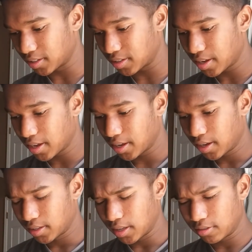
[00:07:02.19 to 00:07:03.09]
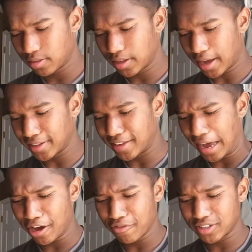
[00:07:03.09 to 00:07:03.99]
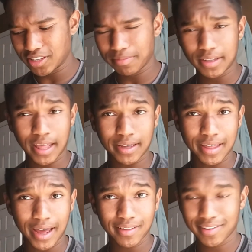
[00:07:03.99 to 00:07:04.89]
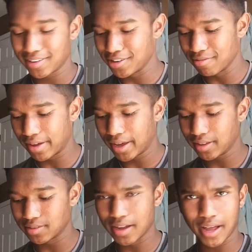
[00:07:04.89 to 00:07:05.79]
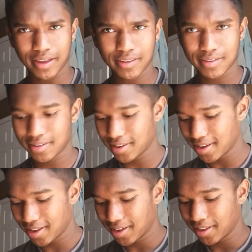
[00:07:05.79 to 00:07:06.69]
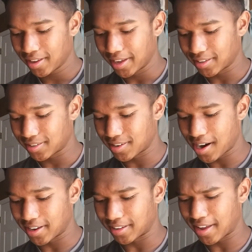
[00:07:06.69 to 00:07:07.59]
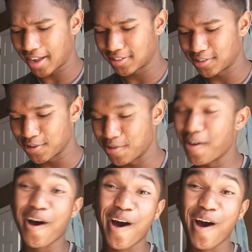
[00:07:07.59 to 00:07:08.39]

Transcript: If you think I'd die over something like that? You've aged, August. It's starting not to.